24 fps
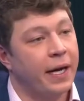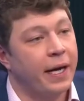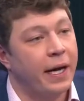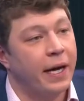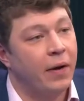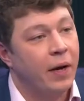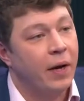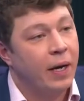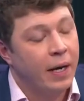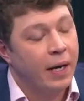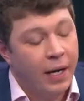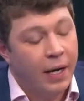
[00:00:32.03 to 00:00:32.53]

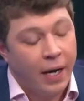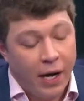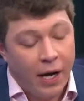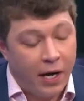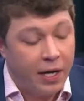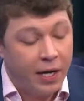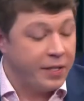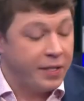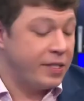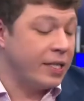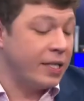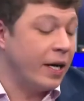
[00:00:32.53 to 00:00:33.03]
Now,
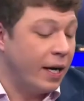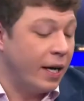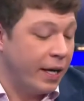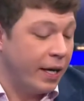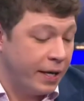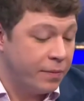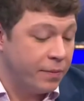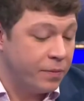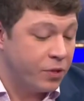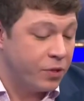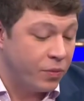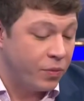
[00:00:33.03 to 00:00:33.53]
at
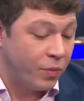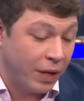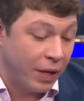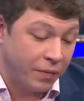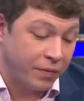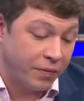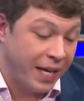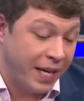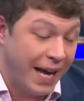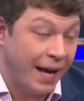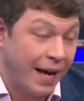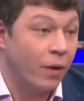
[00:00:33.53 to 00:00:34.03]
times,
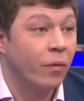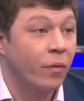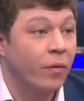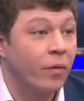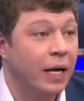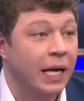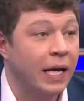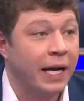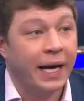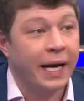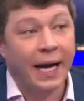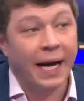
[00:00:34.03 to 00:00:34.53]
well, now
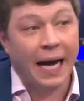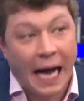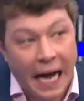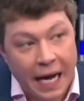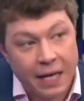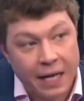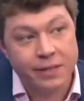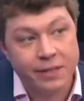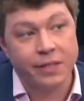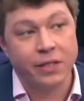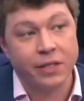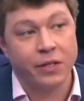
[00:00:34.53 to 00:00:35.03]
really, it
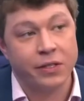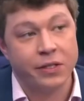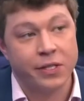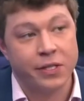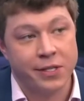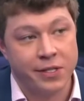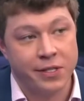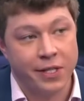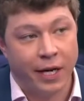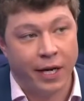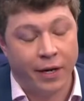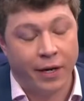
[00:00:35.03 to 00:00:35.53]
has looked
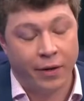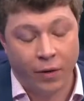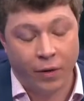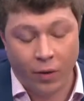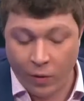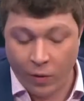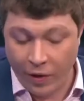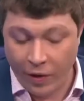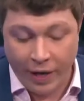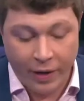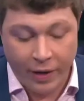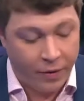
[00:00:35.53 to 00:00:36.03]
as though,
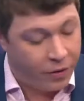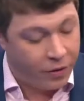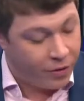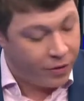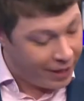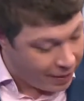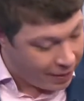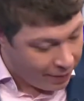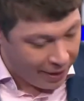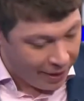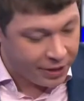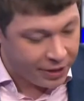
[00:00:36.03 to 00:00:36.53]
although
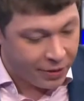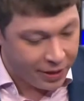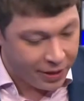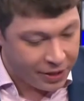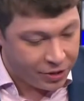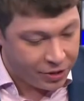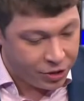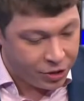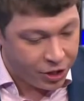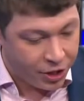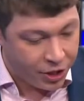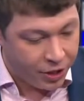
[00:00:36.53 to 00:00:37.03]
credit where
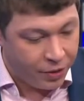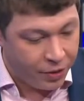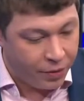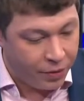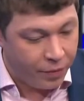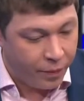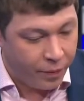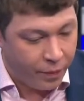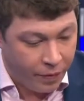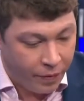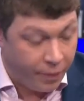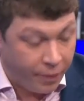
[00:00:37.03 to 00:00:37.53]
credit's
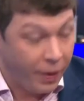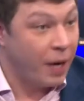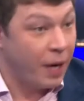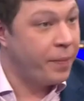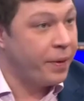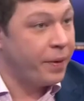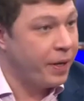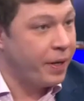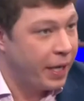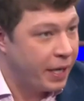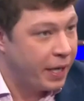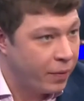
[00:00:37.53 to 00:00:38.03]
due, in my
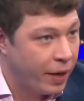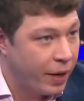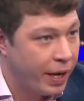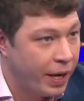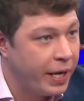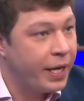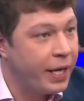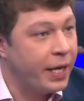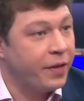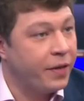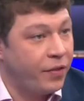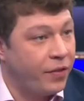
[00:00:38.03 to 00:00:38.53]
opinion
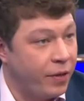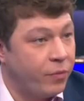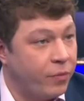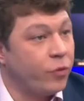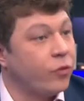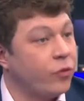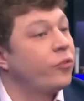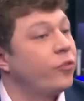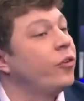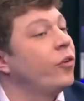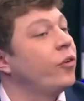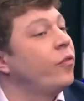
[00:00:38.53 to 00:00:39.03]
anyway, he seems
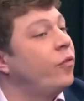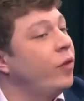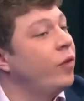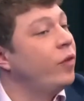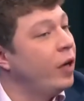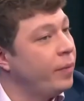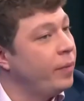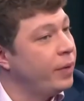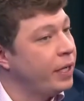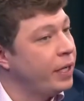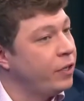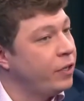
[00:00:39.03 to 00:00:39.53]
to have stood
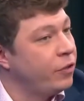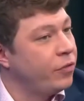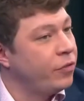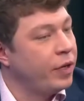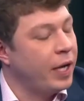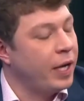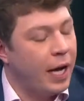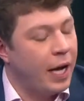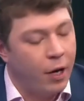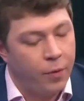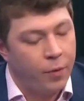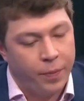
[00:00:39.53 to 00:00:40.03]
firm at least for
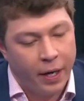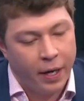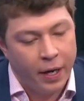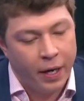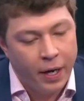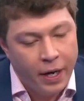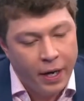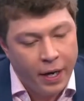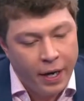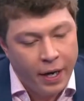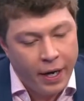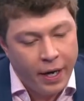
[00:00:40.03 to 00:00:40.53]
now,
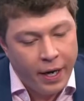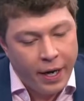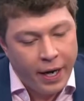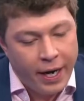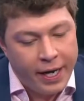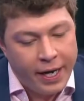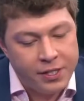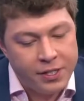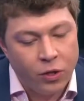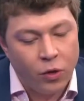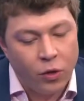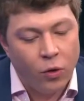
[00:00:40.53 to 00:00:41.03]
but
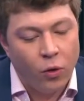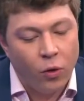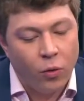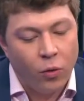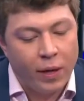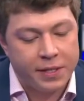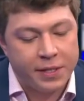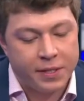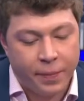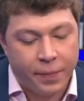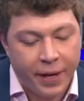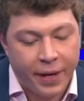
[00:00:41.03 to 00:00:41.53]
he's not
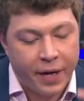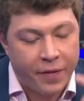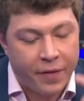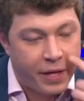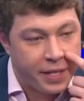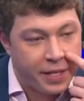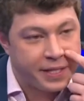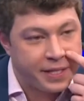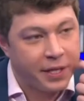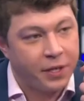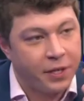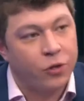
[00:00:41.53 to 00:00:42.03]
always appeared
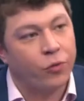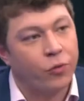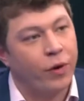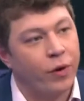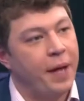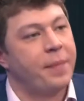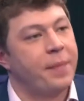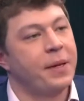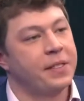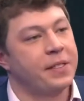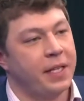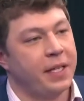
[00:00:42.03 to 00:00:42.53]
that he's had a
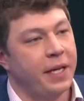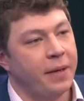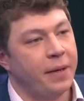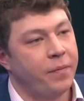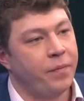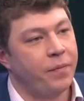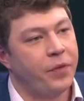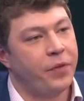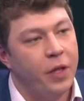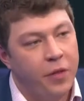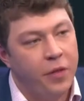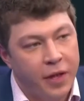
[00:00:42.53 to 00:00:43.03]
grip, has he?
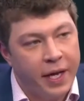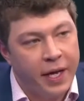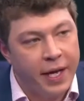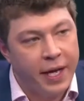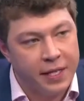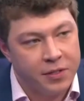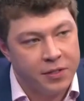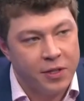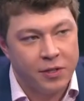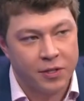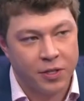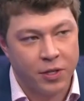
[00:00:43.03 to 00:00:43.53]
Do you think he
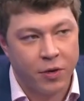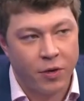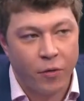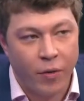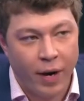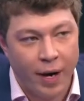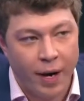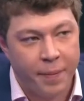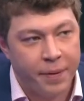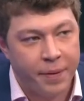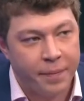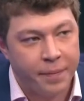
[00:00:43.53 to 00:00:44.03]
has got a
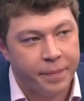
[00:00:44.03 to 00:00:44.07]
grip?